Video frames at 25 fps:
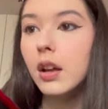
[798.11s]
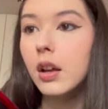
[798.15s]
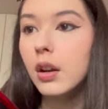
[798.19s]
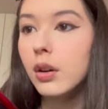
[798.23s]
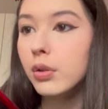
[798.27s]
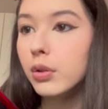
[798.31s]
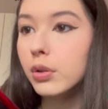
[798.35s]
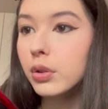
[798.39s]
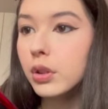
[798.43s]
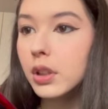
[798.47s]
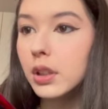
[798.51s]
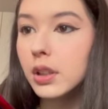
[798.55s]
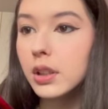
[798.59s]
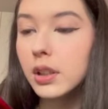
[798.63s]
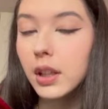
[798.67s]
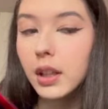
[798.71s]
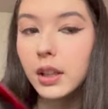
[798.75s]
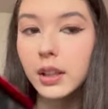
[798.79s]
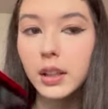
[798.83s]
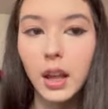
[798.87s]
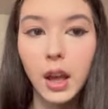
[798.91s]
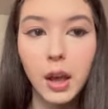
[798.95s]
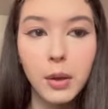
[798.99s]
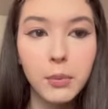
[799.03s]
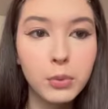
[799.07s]
routine
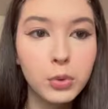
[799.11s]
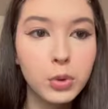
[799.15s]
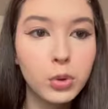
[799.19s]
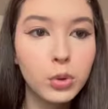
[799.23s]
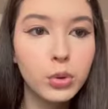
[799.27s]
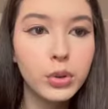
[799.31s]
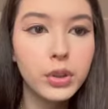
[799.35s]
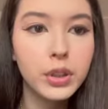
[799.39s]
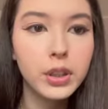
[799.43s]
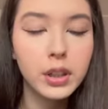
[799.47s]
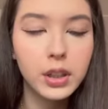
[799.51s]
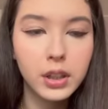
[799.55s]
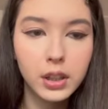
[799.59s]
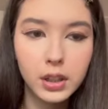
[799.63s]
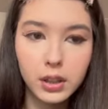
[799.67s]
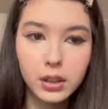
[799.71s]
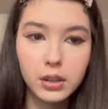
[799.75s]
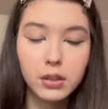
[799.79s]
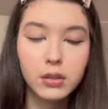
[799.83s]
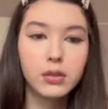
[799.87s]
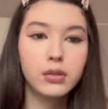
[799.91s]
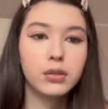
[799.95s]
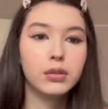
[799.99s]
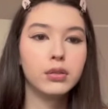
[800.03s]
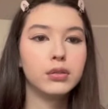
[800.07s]
that I'm doing
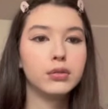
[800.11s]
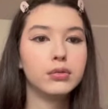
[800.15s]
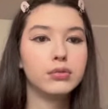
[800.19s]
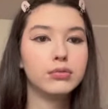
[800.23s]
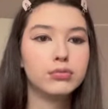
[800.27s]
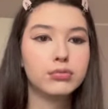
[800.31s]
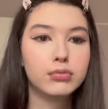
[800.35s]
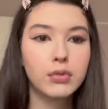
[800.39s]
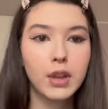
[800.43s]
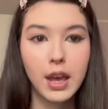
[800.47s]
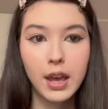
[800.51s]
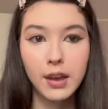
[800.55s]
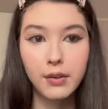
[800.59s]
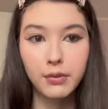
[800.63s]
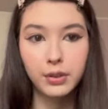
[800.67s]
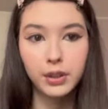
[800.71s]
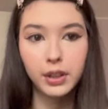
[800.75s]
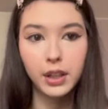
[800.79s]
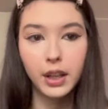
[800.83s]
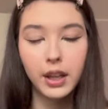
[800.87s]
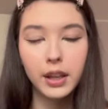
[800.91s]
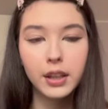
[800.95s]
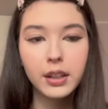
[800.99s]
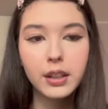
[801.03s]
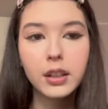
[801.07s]
it every
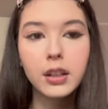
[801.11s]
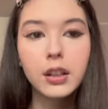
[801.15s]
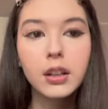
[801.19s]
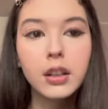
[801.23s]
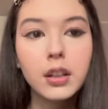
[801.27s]
day.